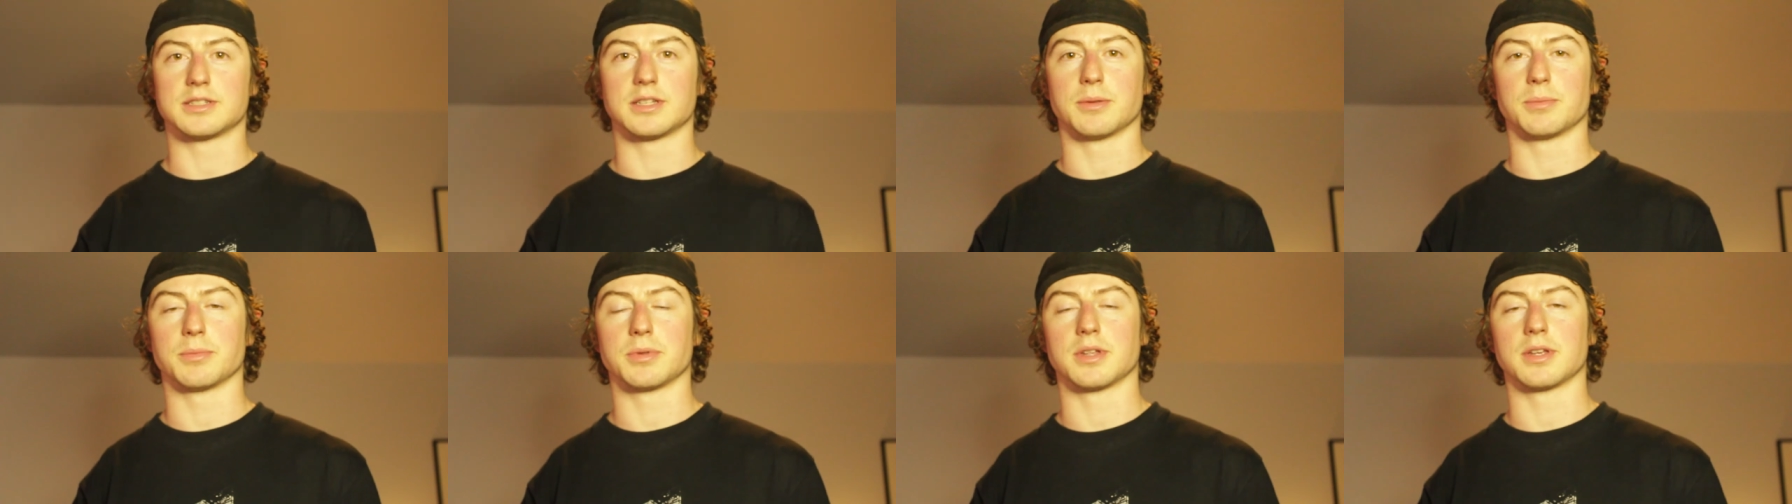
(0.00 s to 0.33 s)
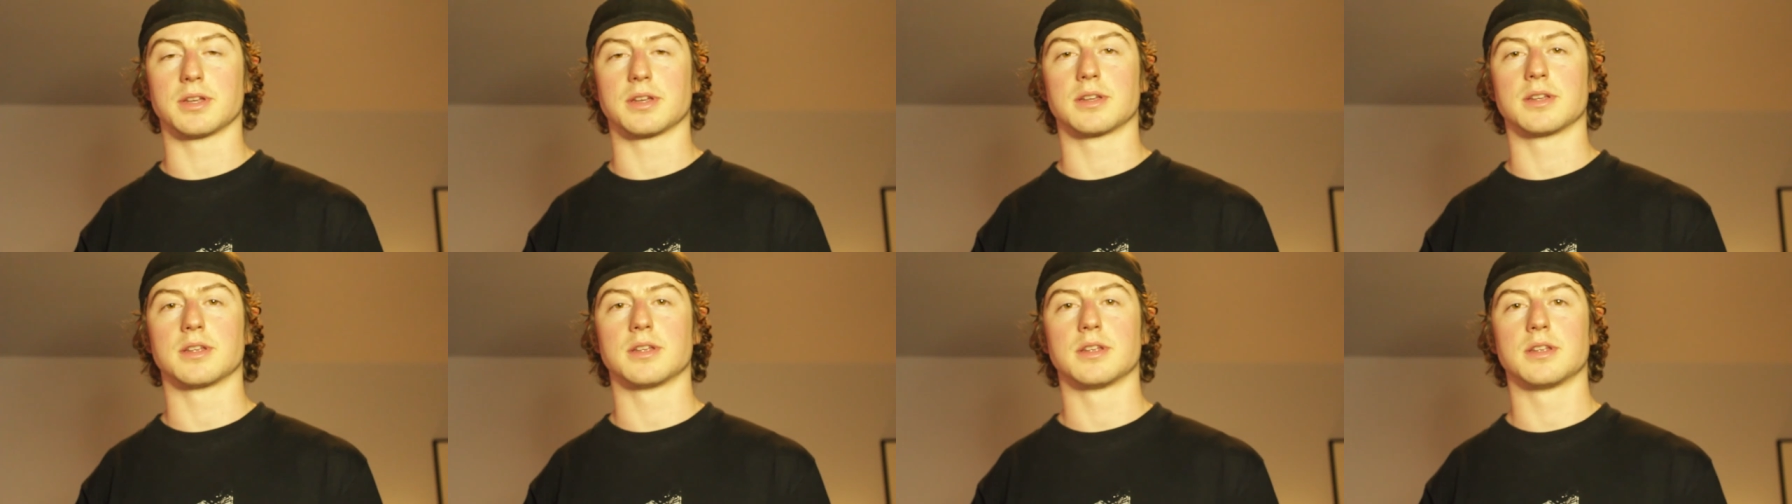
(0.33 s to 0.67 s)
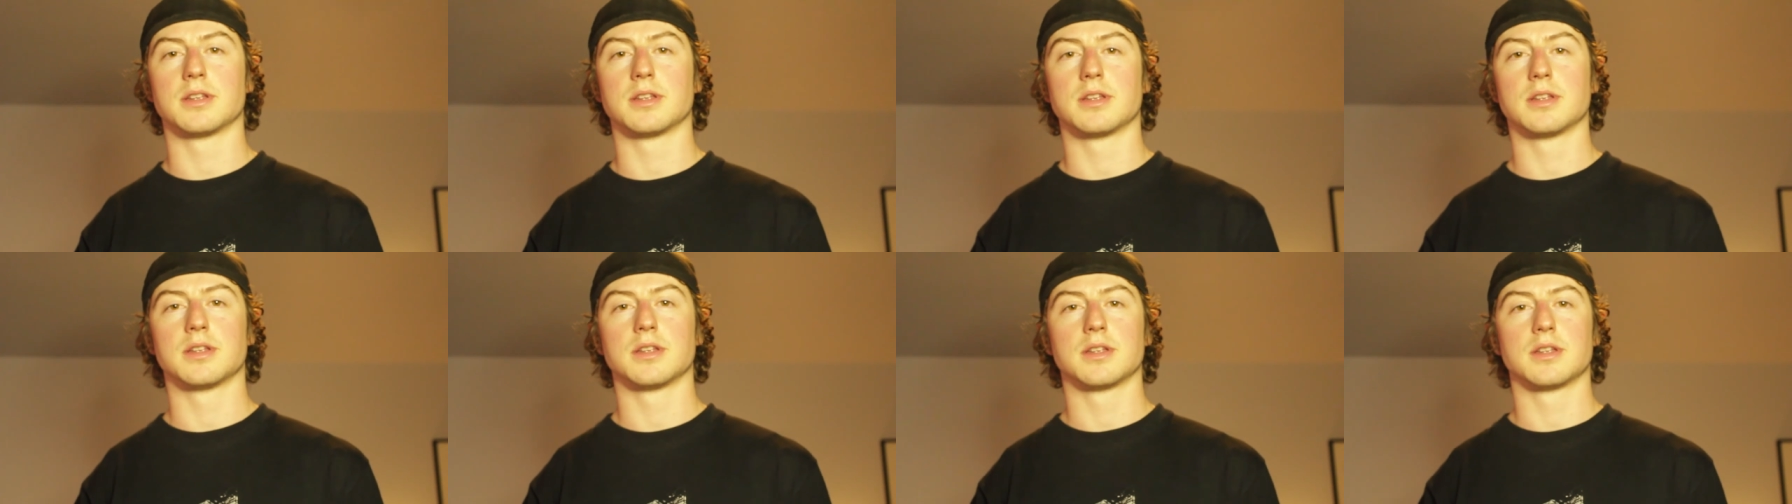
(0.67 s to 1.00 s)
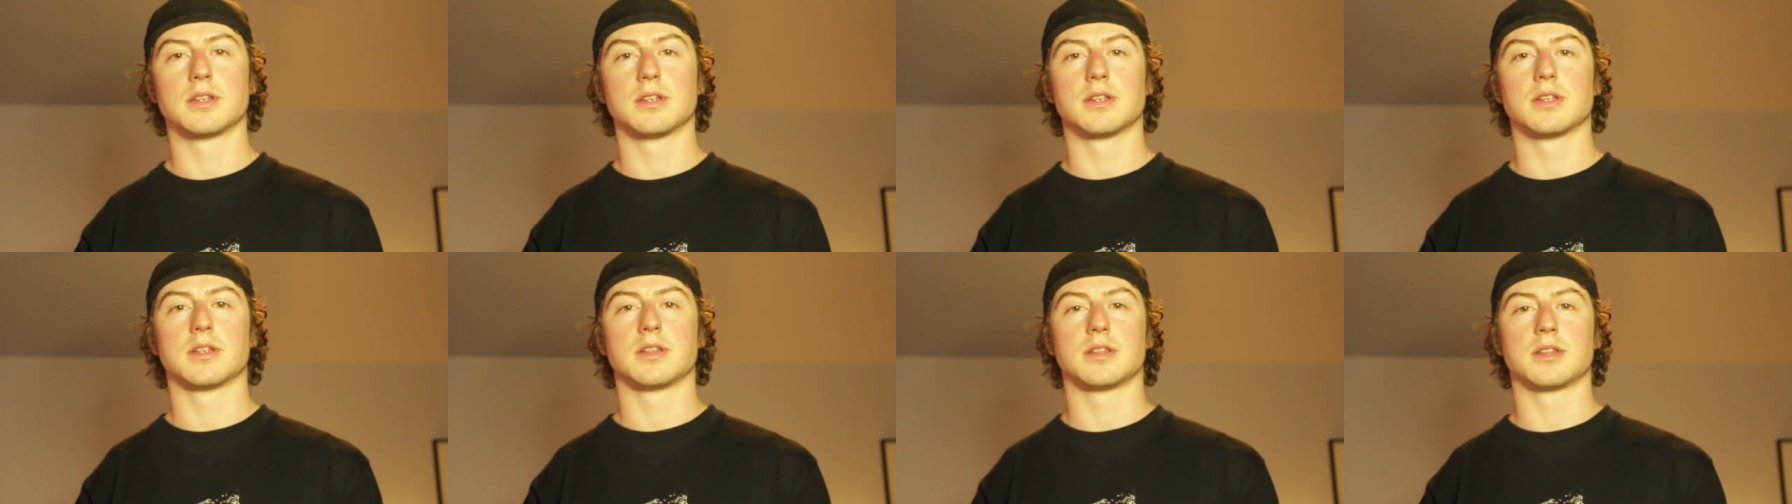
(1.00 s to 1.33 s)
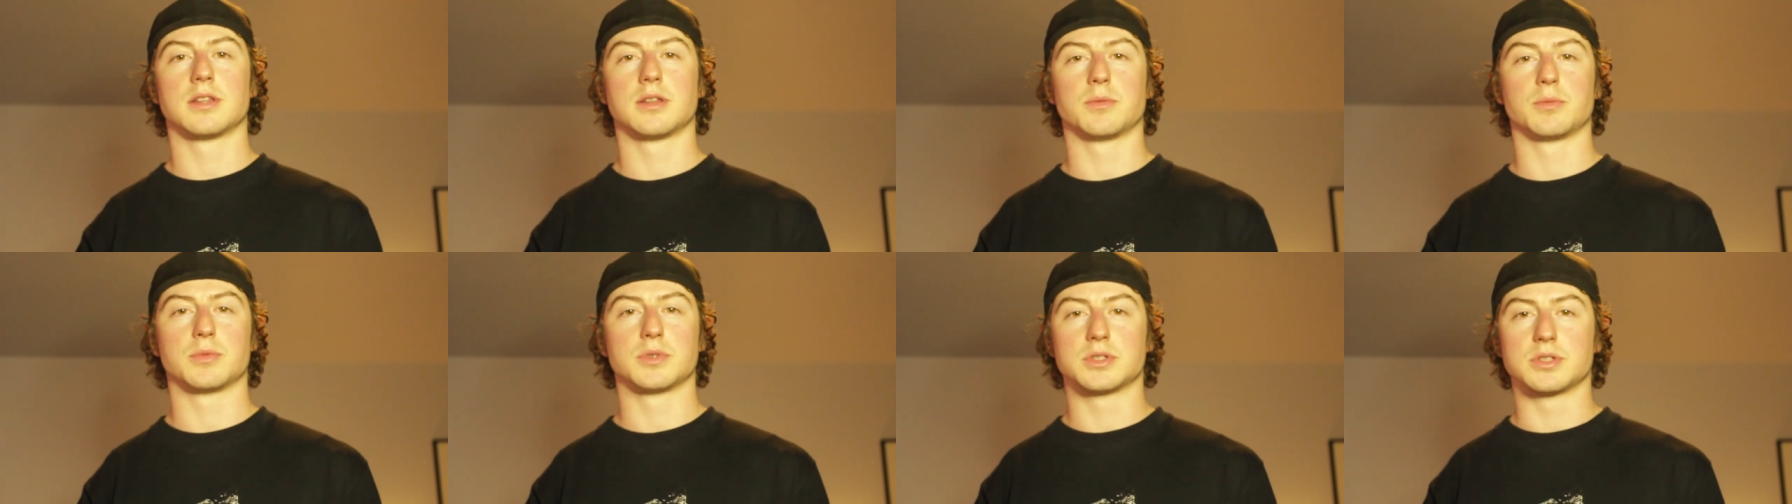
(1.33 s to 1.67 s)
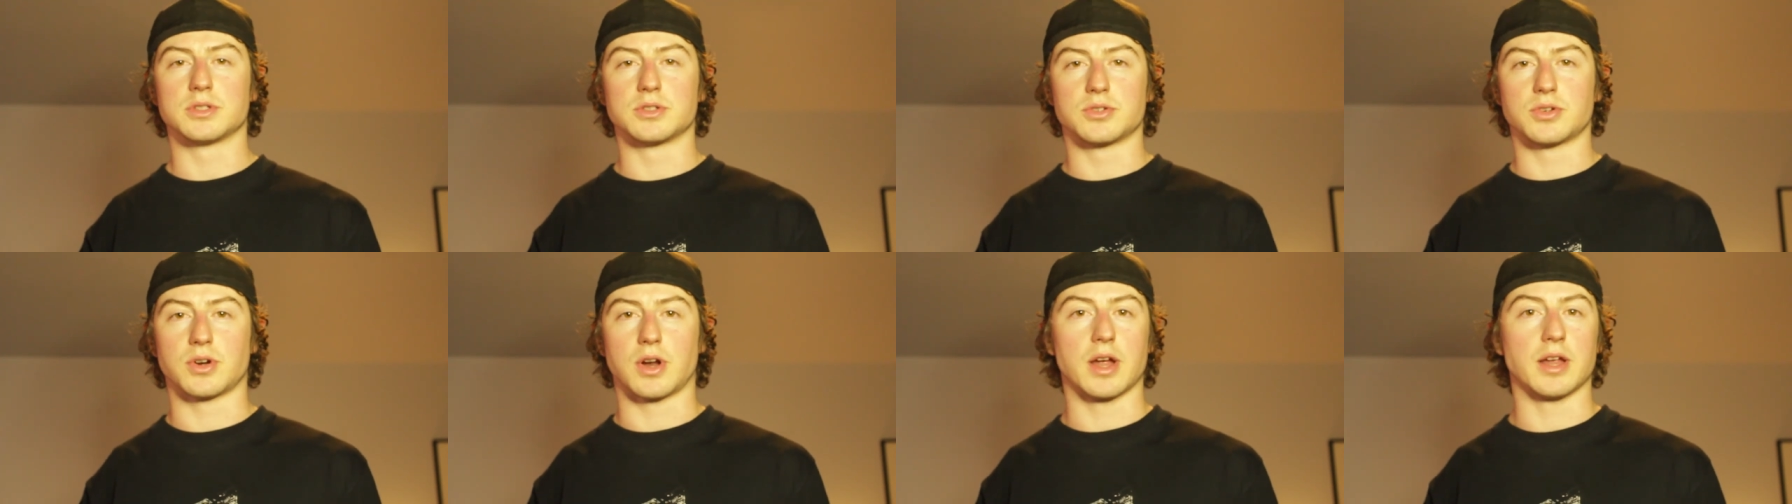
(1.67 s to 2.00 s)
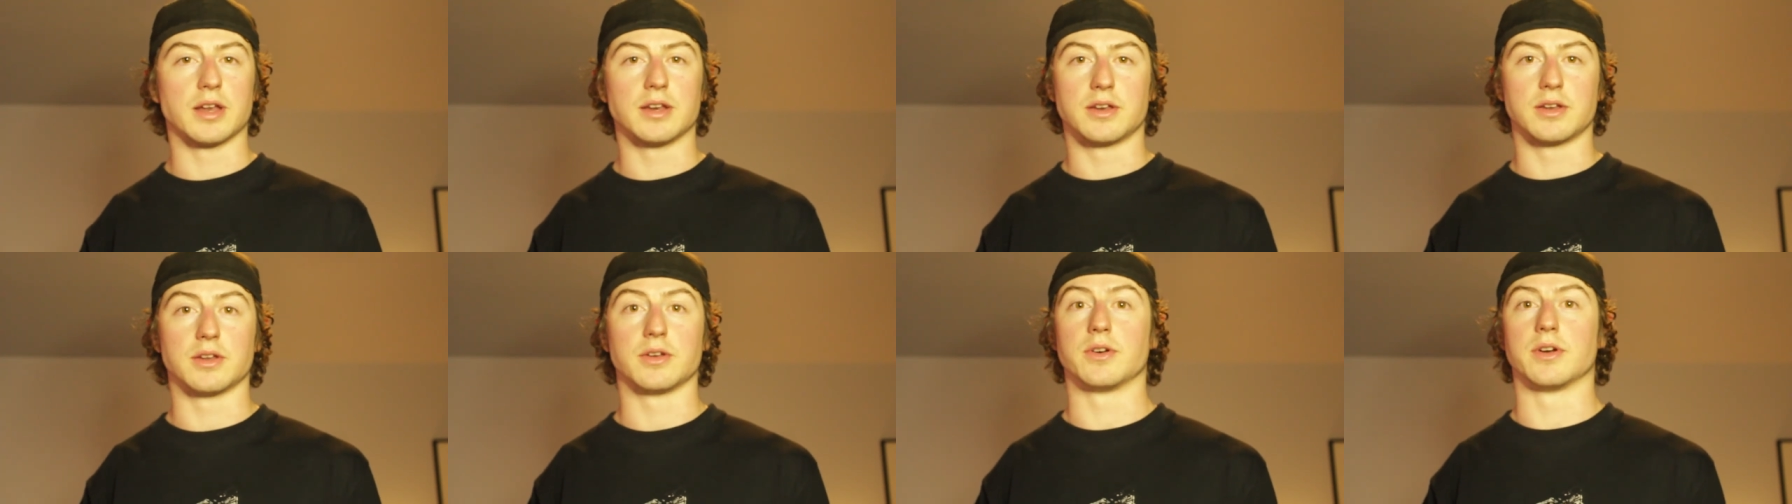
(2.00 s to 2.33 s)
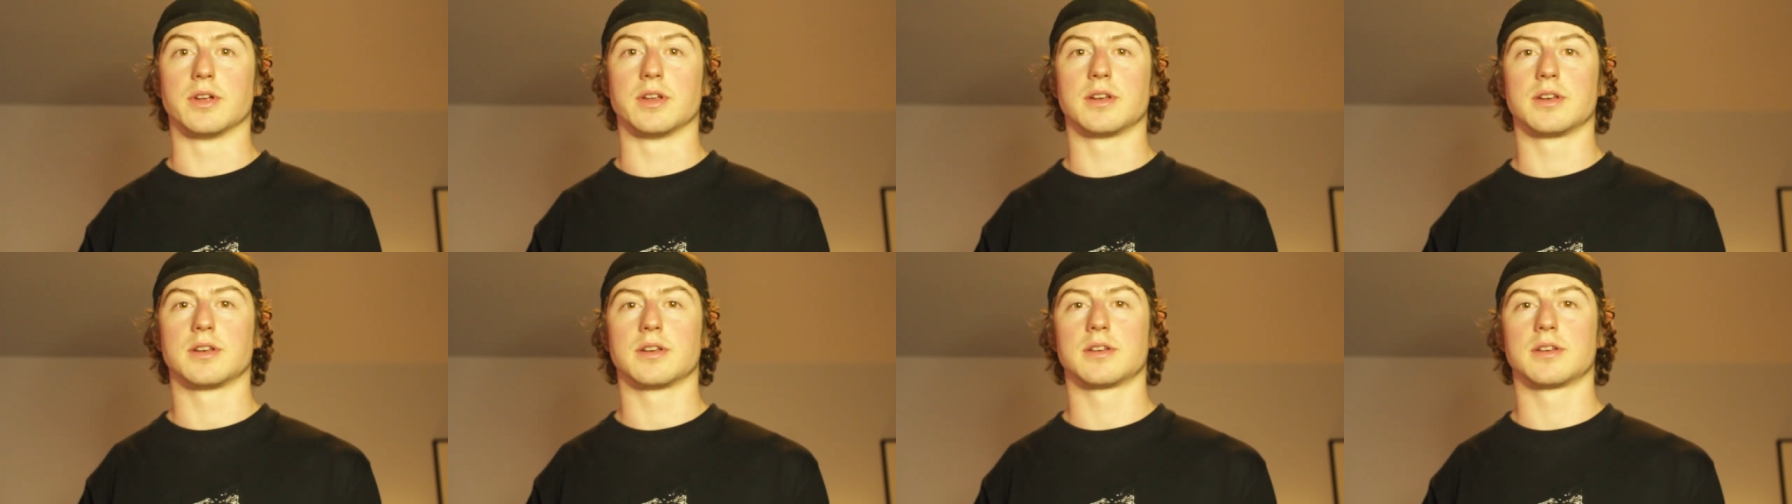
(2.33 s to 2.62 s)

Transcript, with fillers: something, and we should try and do it.